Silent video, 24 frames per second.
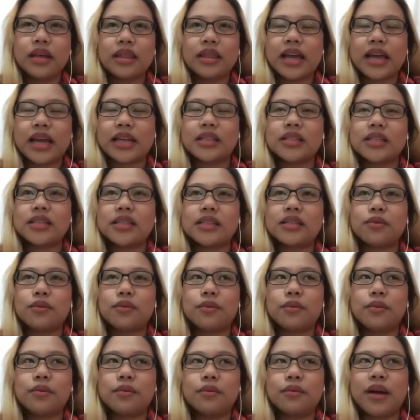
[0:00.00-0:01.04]
That's
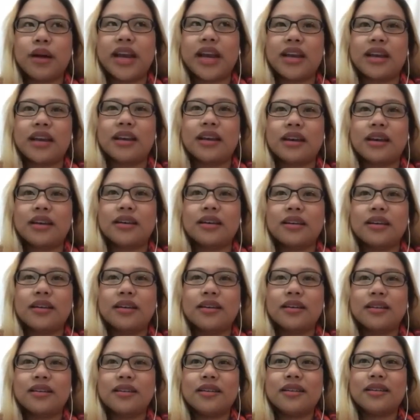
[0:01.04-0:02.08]
when
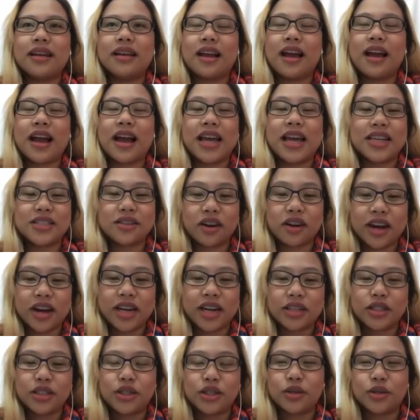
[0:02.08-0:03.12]
I
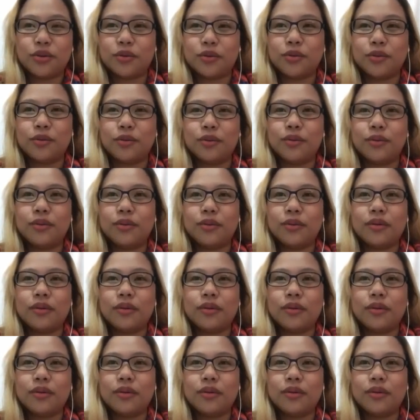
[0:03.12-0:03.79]
started to